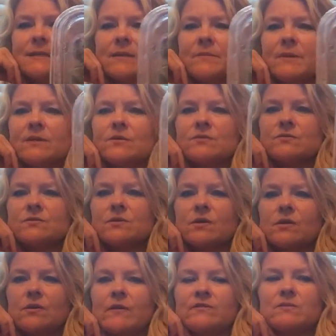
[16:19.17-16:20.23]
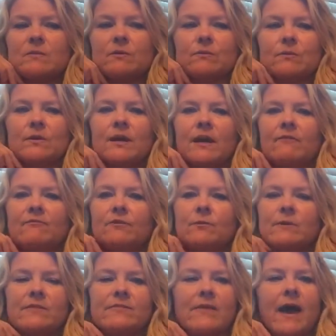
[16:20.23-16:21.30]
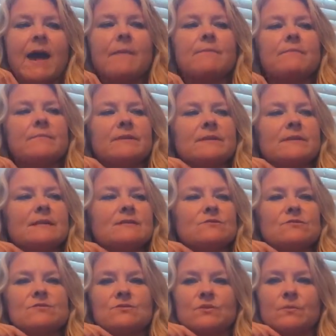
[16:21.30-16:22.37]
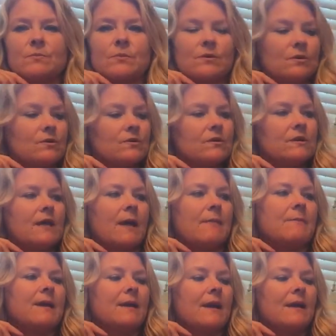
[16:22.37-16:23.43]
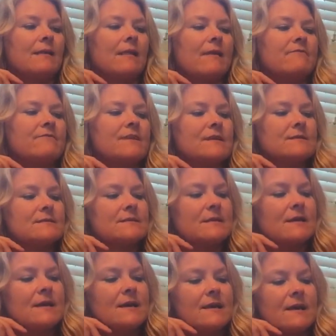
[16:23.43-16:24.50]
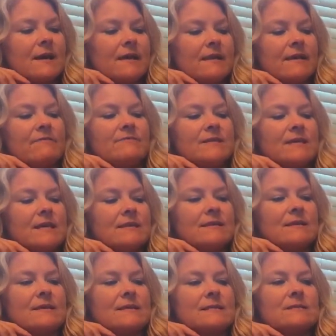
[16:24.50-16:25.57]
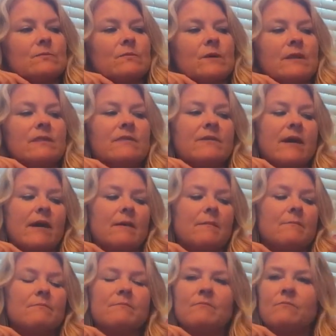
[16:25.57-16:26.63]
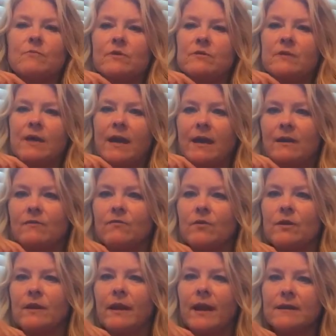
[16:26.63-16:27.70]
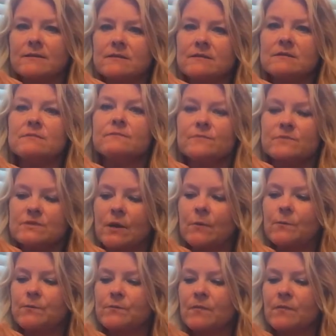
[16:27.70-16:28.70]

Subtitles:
in the middle, so you have to be real careful with that. But these are super yummy. I love these. I love to eat these with a handful of nuts. So